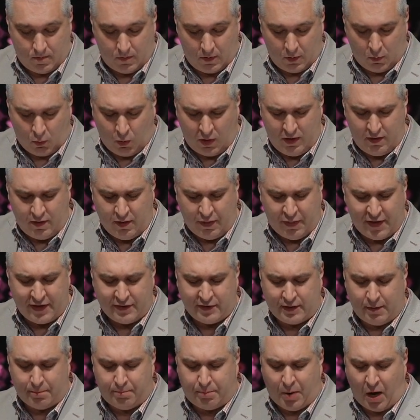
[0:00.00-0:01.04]
One of the things
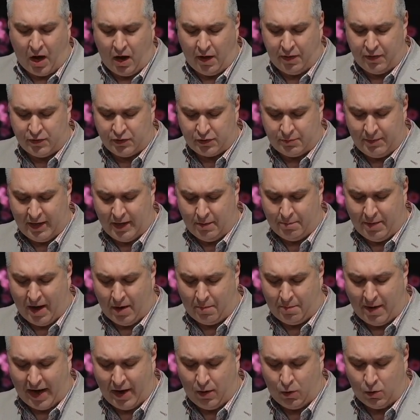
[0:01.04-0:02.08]
that bothers me about
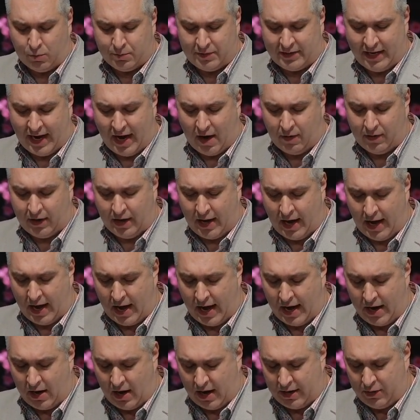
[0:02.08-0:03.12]
my hometown, and
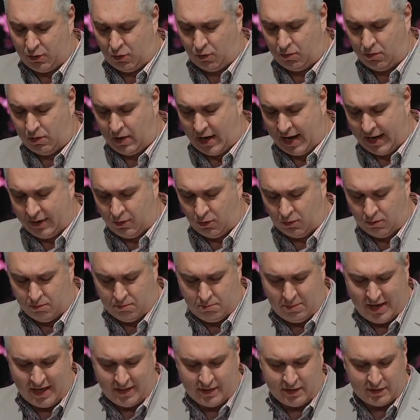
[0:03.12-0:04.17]
I don't
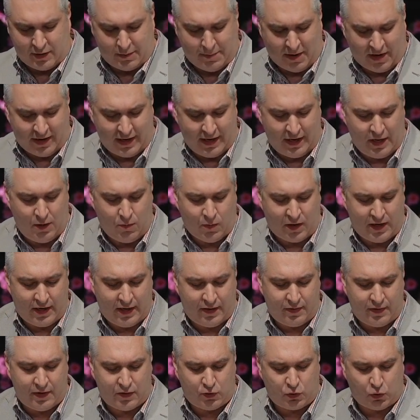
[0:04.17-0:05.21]
mean this about anyone
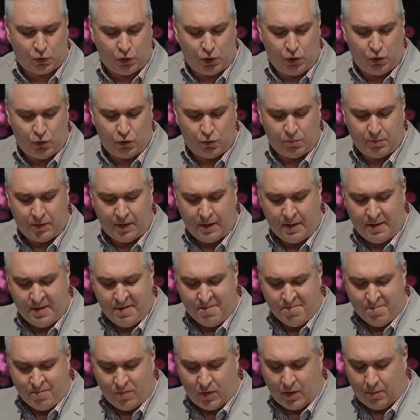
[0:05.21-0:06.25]
in this room,
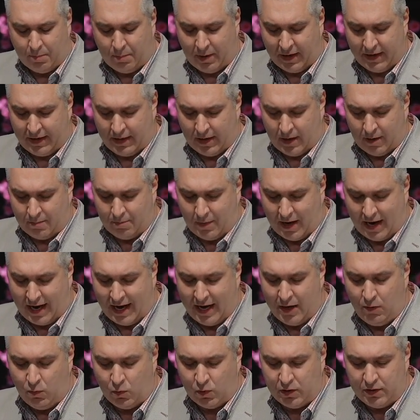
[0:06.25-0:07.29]
but
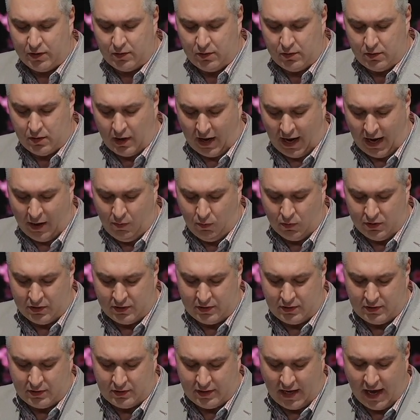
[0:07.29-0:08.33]
I would
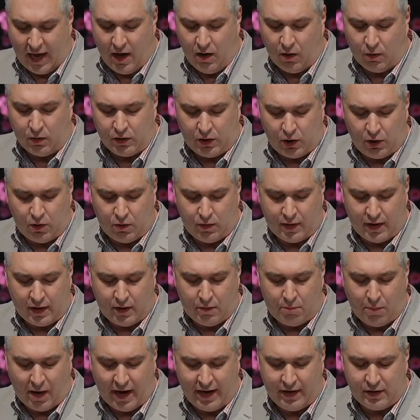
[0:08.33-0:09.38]
tell you that in
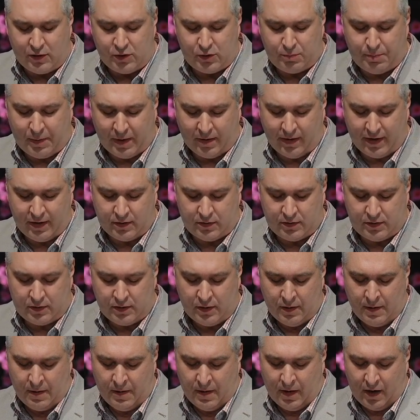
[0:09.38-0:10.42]
my experience
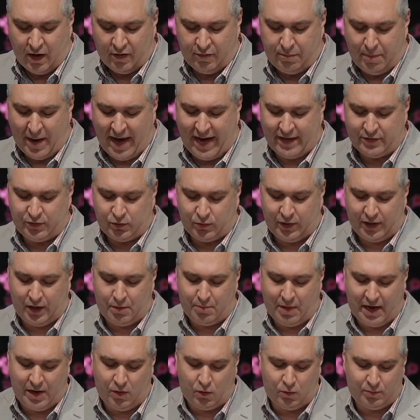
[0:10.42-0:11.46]
of pastoring in
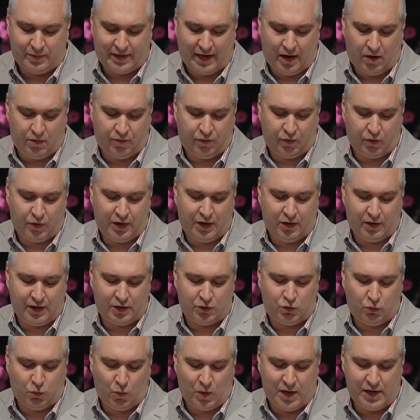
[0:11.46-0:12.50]
my hometown for nearly
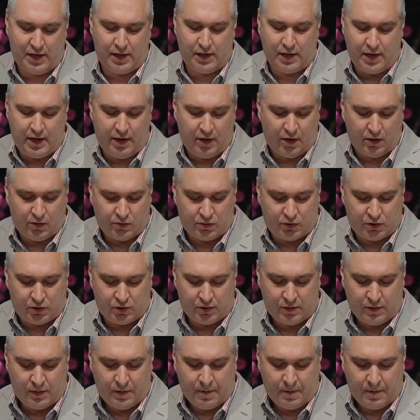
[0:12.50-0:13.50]
20 years,